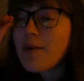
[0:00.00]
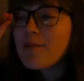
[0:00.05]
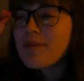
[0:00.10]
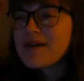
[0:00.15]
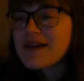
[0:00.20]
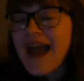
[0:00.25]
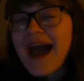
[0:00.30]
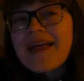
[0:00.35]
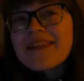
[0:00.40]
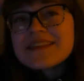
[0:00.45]

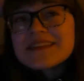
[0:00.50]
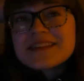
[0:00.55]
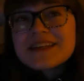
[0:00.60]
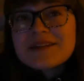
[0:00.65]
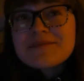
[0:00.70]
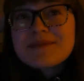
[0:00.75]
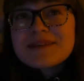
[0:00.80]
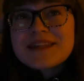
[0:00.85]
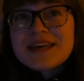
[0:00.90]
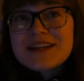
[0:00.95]
But yeah, this is
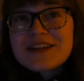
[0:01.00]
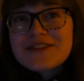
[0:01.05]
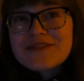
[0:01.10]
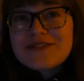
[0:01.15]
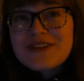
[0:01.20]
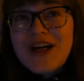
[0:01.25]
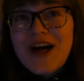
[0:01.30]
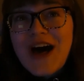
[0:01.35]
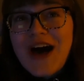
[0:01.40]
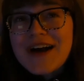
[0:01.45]
gonna be the end of the
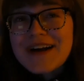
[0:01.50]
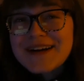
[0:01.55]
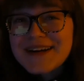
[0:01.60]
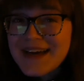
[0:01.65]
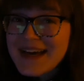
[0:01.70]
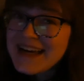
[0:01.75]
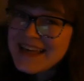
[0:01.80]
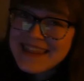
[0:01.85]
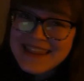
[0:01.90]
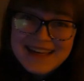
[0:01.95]
vlog.
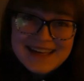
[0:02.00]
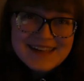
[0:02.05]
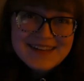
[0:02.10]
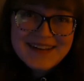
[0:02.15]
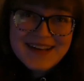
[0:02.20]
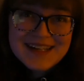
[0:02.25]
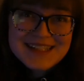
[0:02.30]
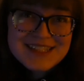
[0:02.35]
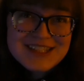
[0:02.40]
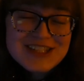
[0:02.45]
Thank you
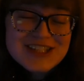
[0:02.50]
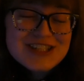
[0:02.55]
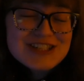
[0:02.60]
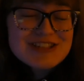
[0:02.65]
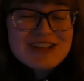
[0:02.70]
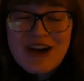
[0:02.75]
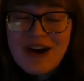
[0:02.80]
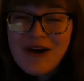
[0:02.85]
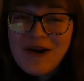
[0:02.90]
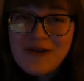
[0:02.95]
guys
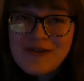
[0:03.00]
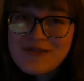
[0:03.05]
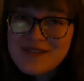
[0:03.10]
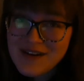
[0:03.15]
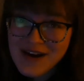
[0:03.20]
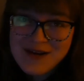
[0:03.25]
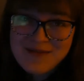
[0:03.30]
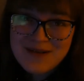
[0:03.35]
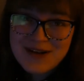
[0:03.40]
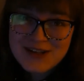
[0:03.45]
so
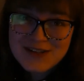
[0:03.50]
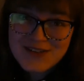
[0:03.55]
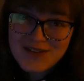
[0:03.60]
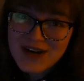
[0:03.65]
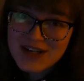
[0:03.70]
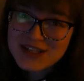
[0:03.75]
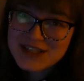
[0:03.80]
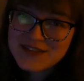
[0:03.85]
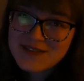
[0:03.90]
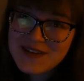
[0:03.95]
very much for
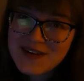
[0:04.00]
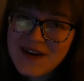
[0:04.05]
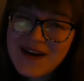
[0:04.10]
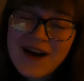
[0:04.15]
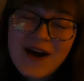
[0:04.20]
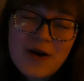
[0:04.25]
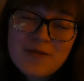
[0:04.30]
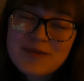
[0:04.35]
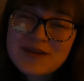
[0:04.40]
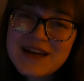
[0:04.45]
watching this video. I
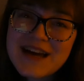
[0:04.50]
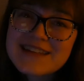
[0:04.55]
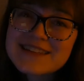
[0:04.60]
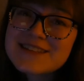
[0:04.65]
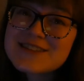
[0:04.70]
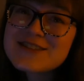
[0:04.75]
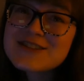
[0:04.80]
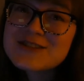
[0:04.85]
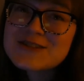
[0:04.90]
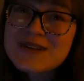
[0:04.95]
hope you guys
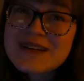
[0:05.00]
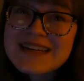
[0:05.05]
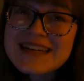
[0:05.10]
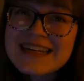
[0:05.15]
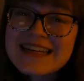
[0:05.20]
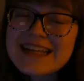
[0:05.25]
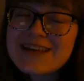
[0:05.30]
enjoyed it.